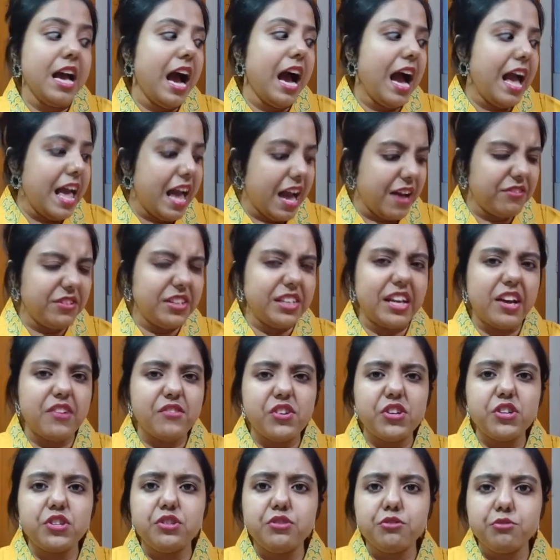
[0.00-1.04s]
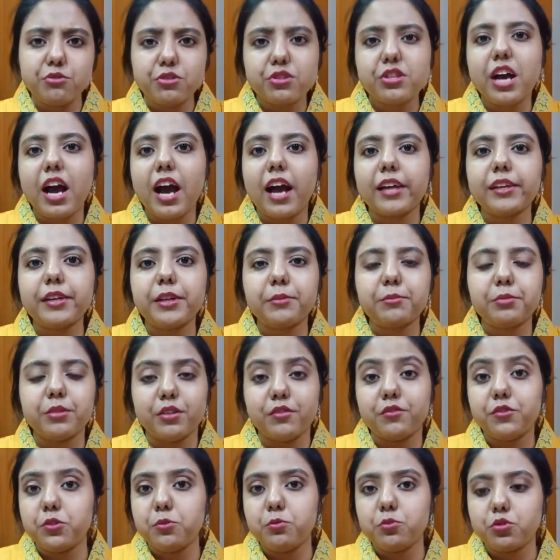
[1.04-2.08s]
I haven't ever used a high-end
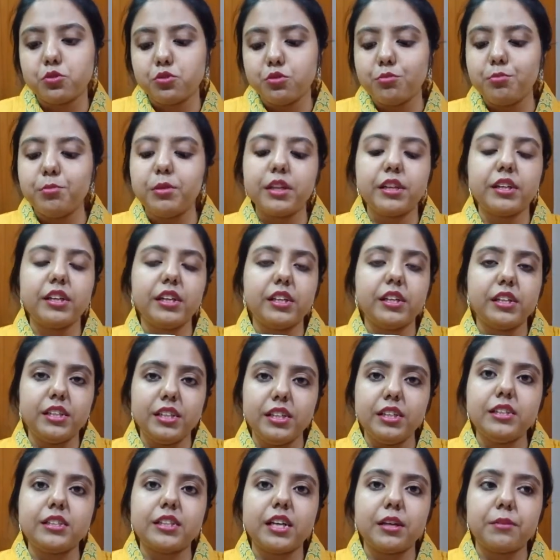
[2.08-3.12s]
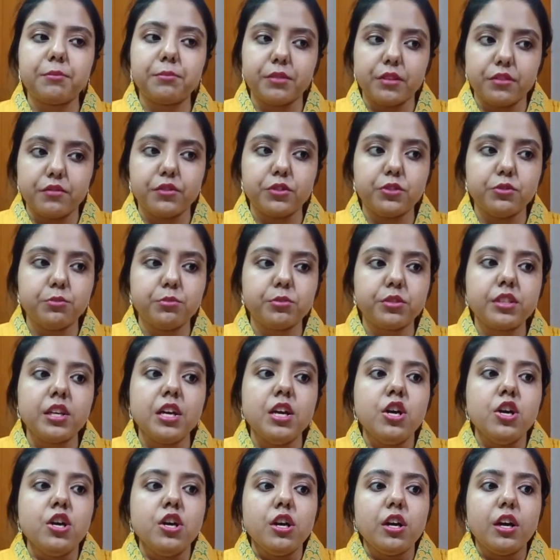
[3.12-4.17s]
perfume true, but these are perfumes
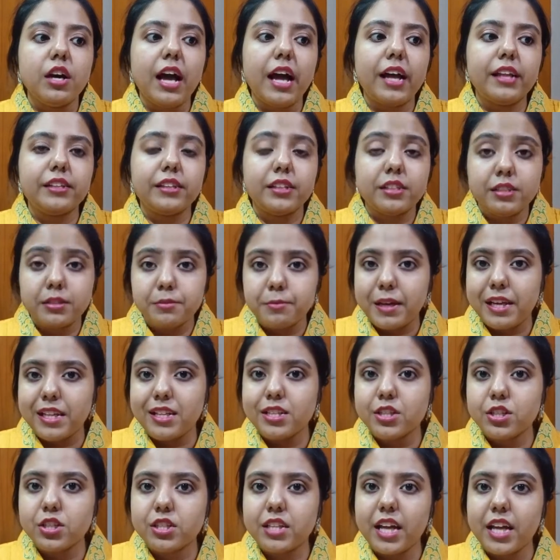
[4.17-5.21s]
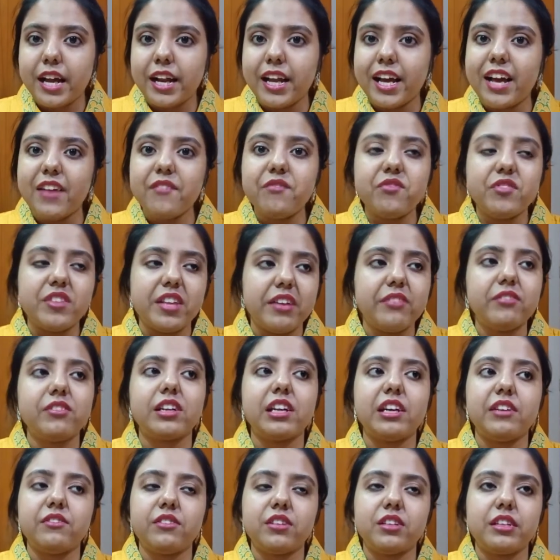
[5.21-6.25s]
and the smells that I have never
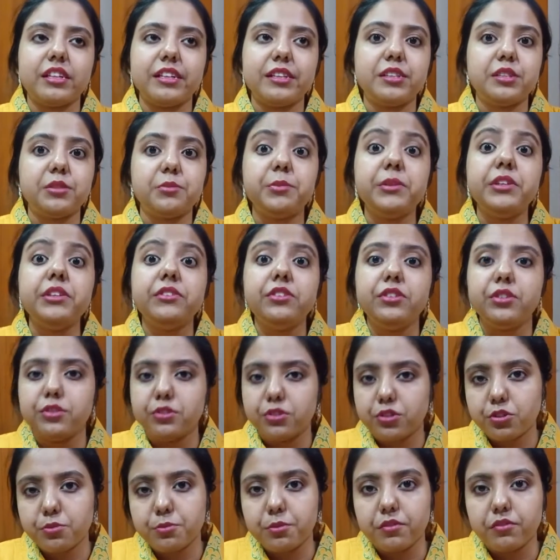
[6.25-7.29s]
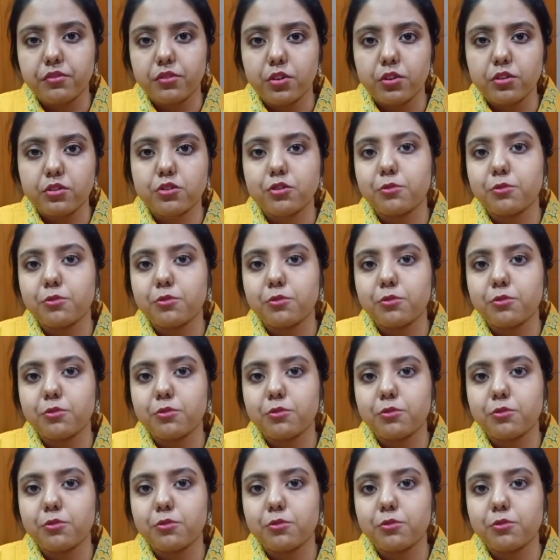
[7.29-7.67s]
ever experienced before.